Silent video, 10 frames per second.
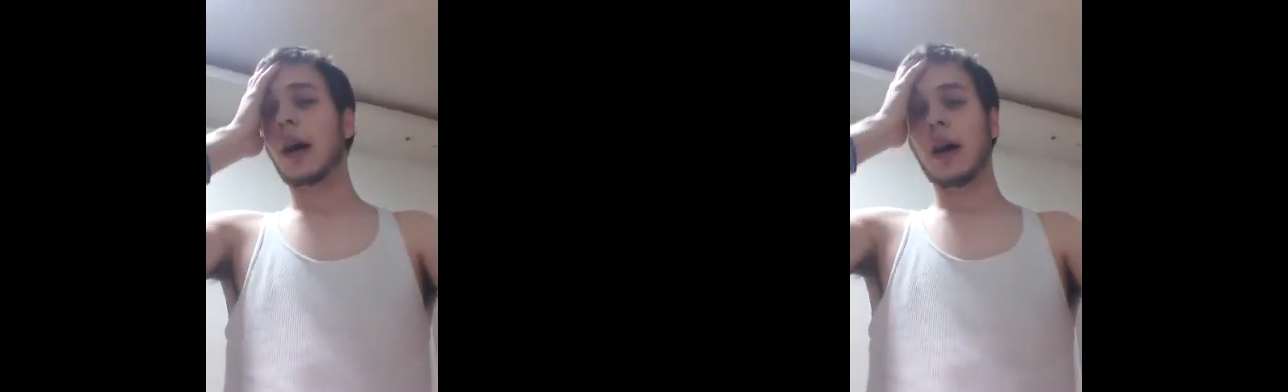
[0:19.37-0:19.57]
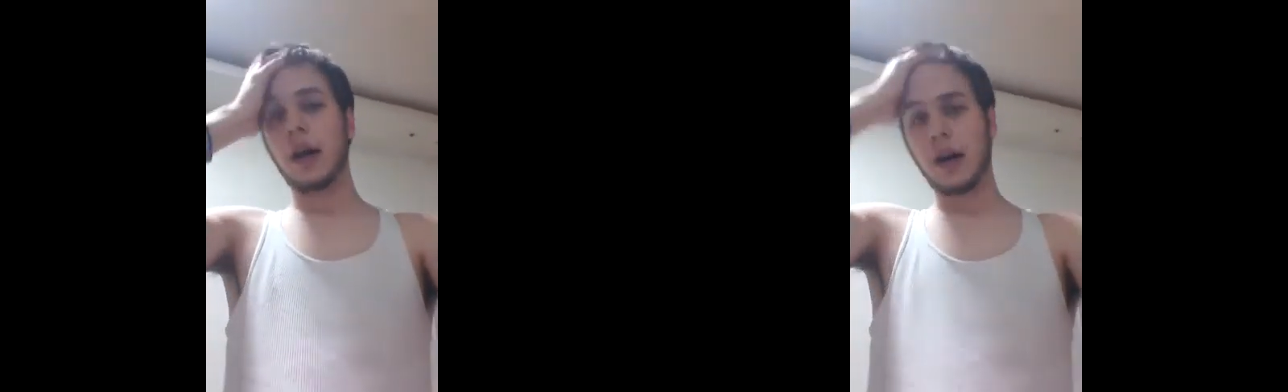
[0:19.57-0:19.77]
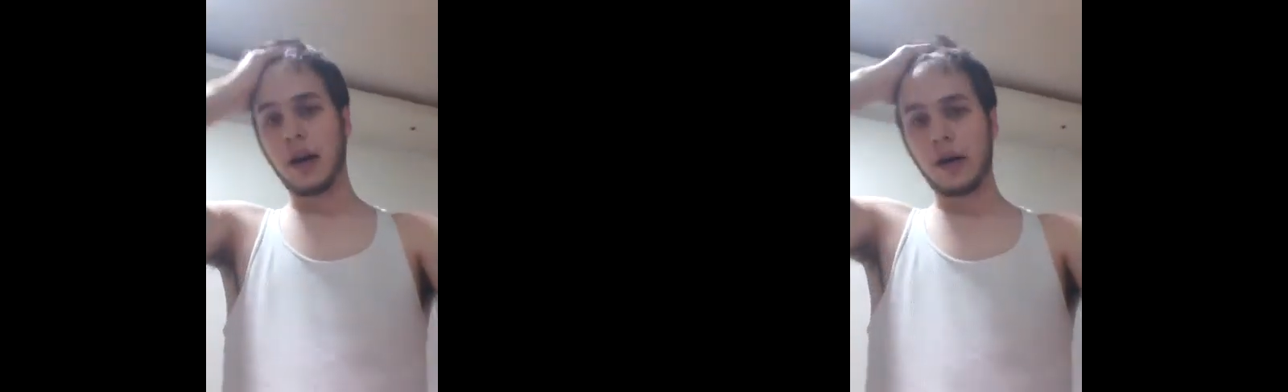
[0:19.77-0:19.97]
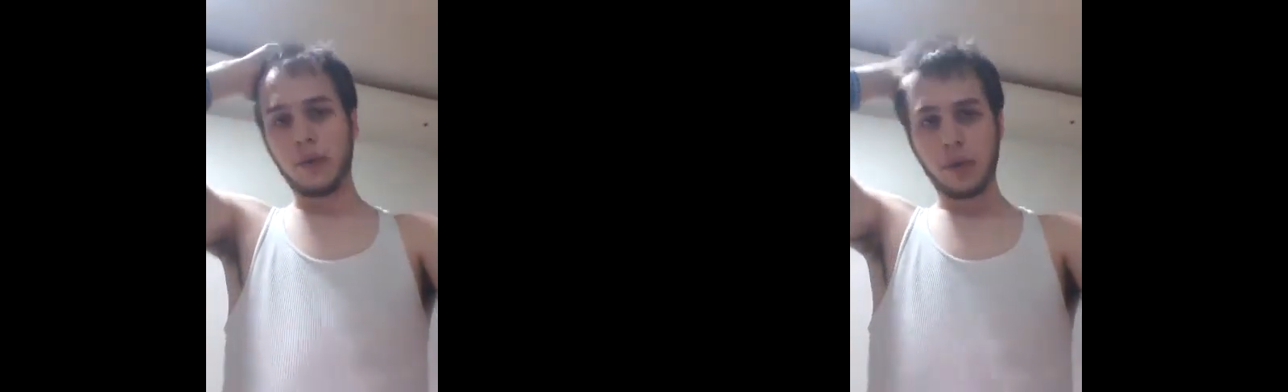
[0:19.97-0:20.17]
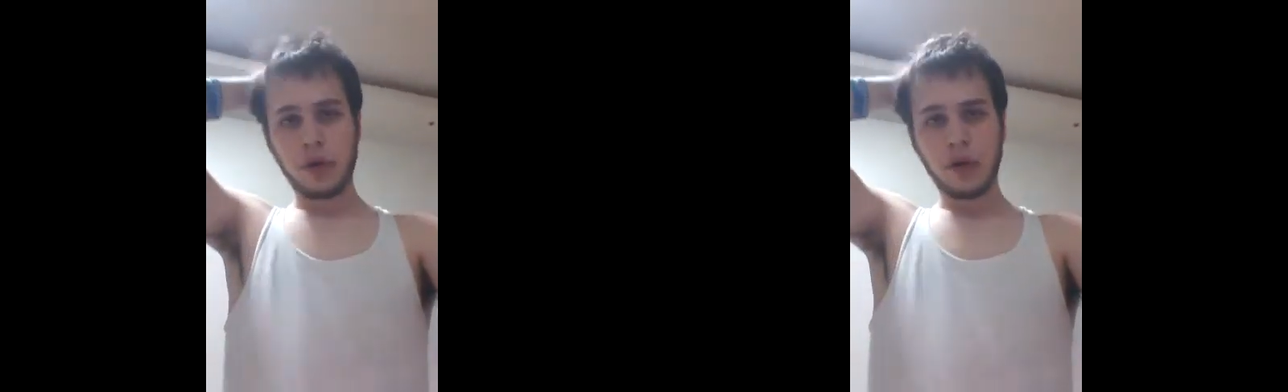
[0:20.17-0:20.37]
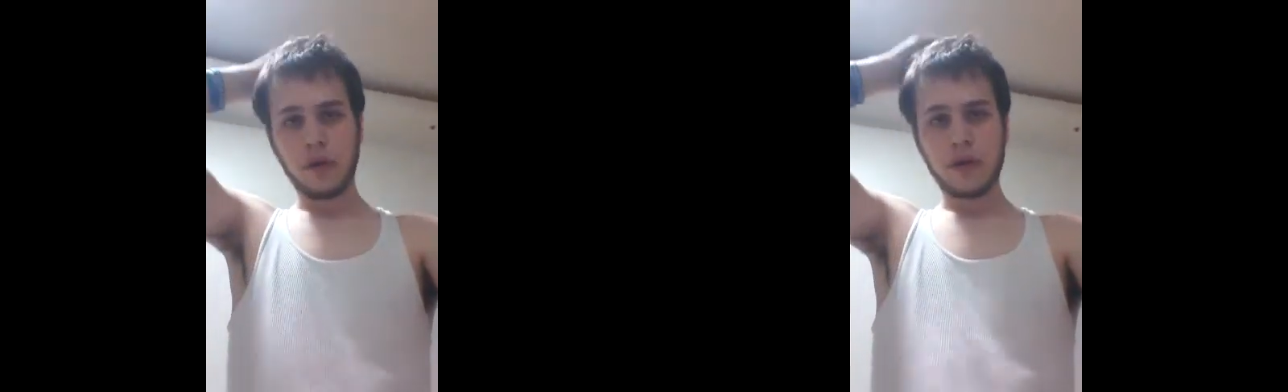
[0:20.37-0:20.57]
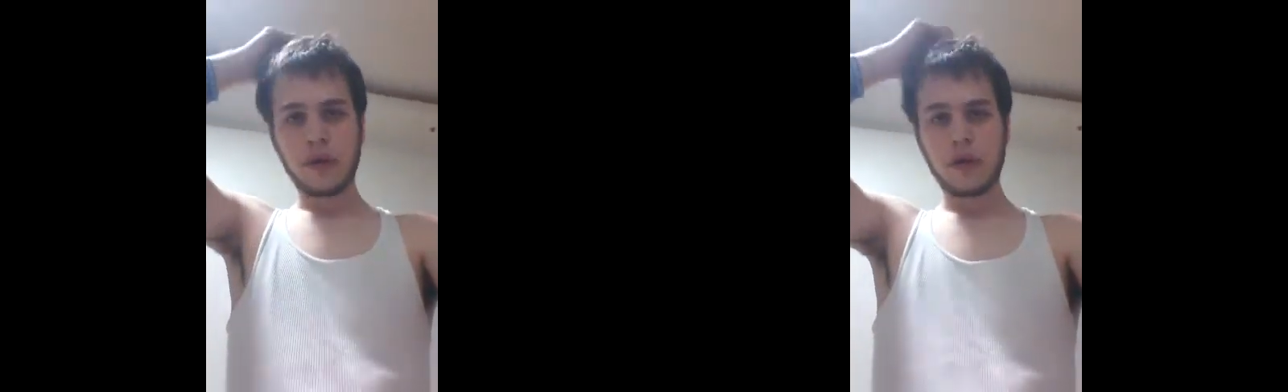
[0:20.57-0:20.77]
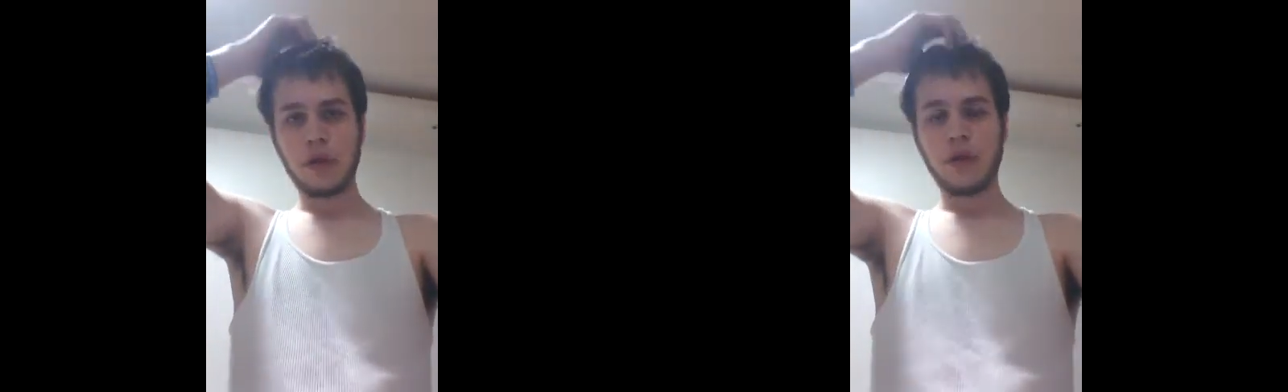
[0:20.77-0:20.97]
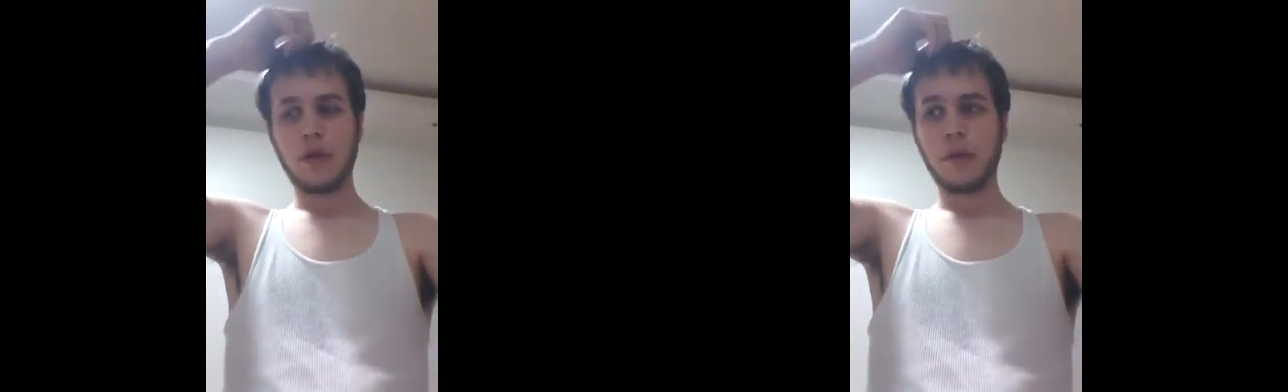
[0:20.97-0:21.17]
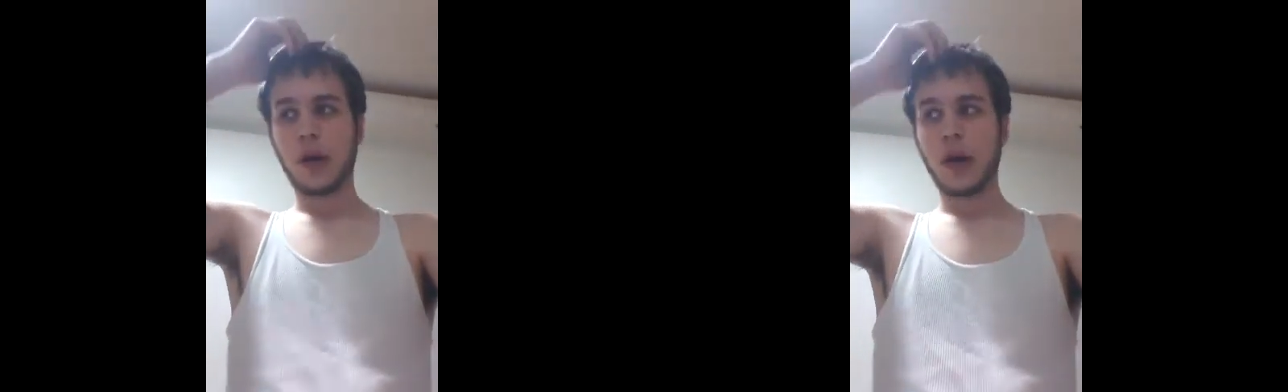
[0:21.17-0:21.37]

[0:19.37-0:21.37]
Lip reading: have moved to my